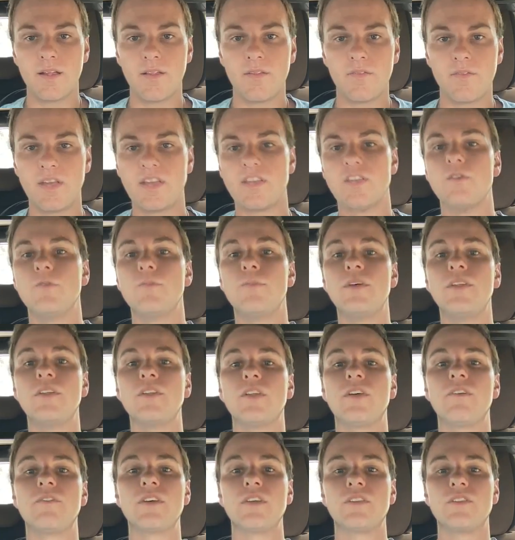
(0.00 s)
that you've been
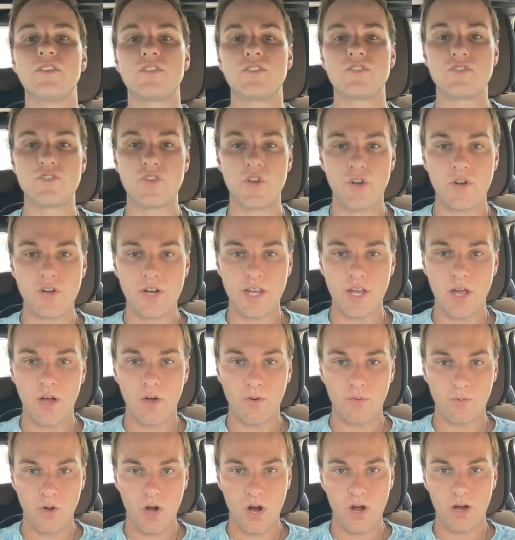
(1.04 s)
living this journey all
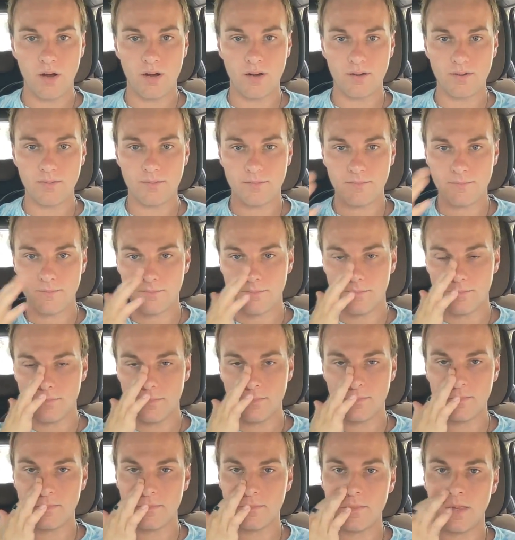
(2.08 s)
wrong.
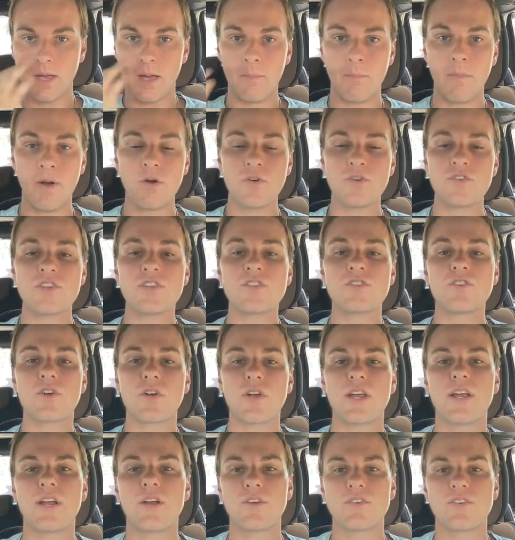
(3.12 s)
Emotions are
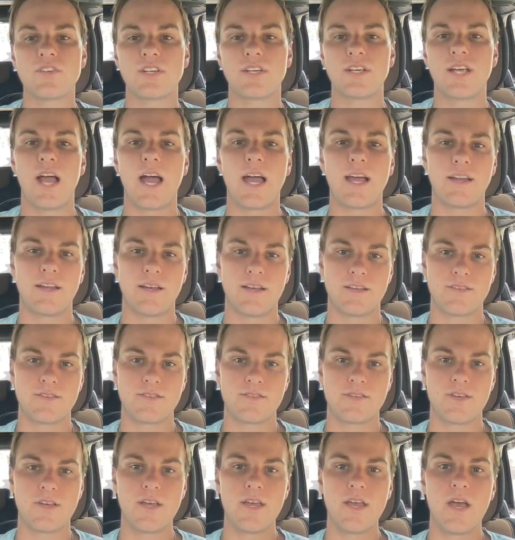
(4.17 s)
here to guide
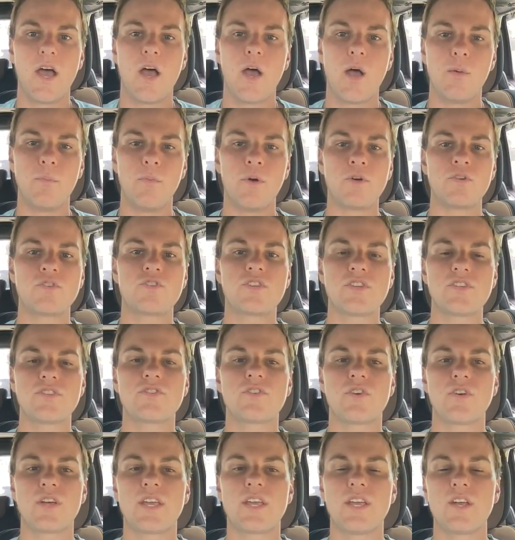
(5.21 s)
us. Emotions
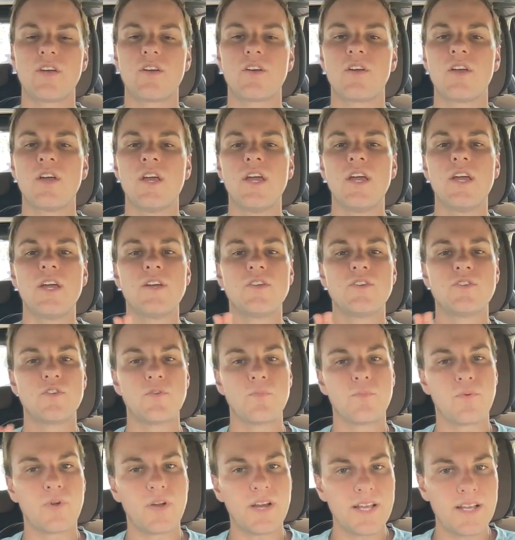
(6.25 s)
are here to
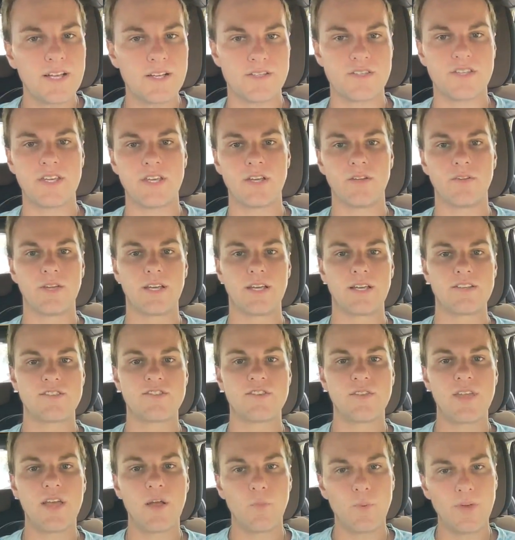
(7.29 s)
bring us healing, so
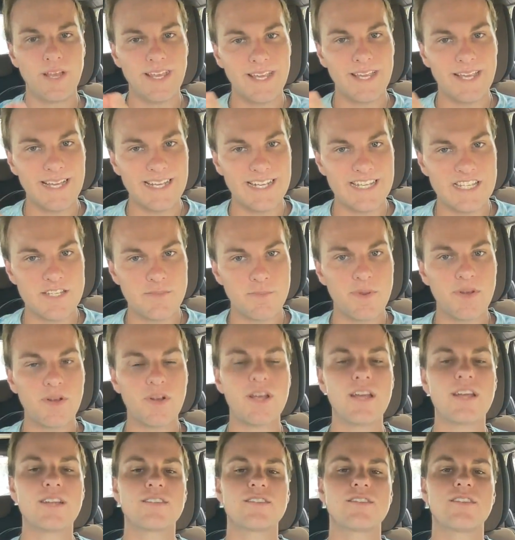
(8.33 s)
that we
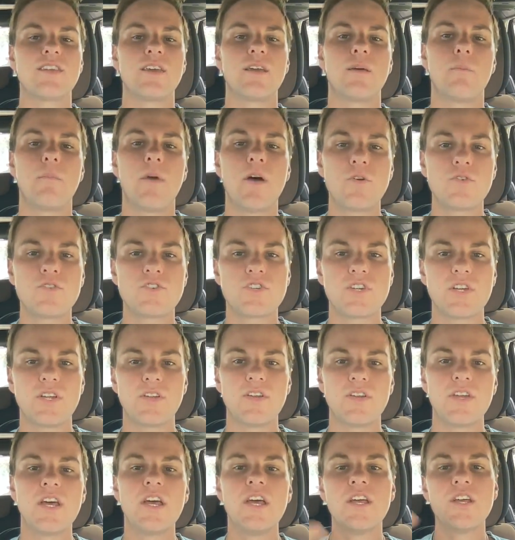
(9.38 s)
experience the emotion
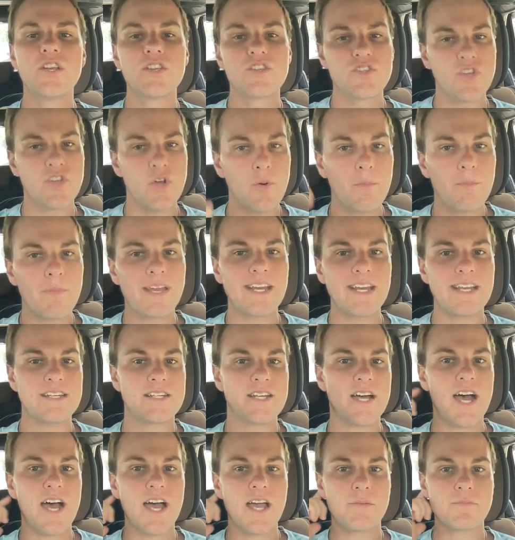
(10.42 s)
so many
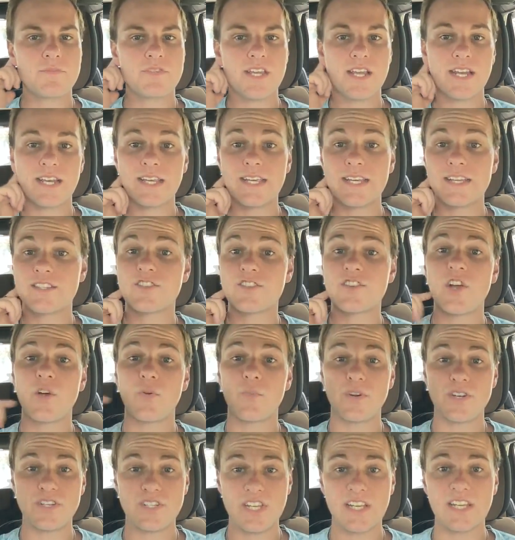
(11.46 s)
times that it gets
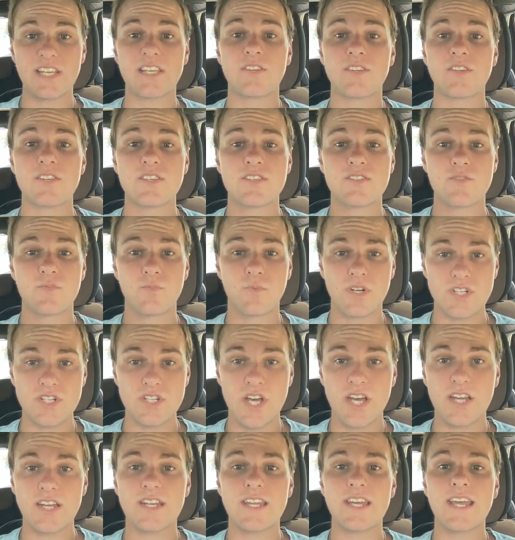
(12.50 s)
ridiculous,
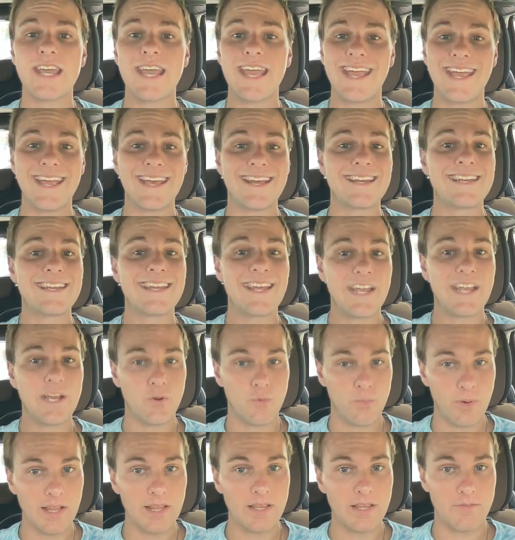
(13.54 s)
redundant, and
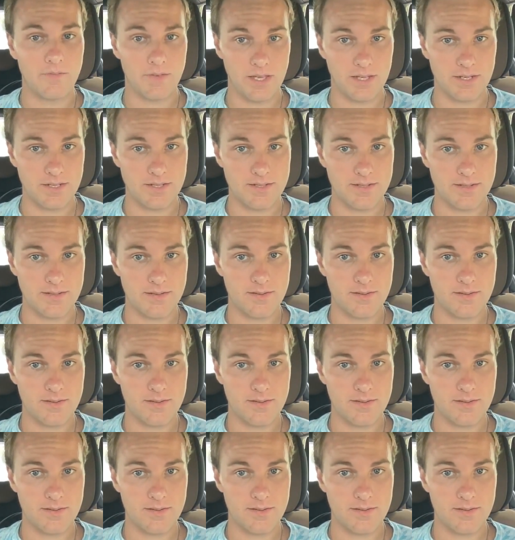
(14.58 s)
irrelevant.